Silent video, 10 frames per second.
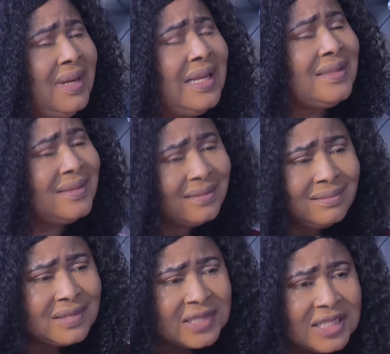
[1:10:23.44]
Let's
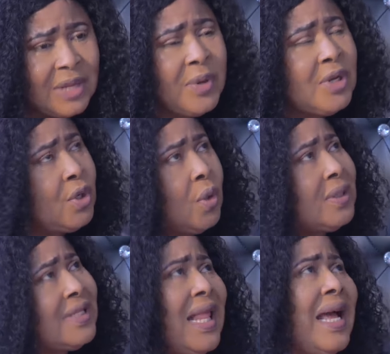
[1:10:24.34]
sleeping
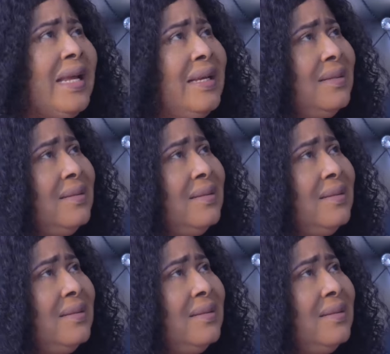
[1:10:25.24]
dogs lie.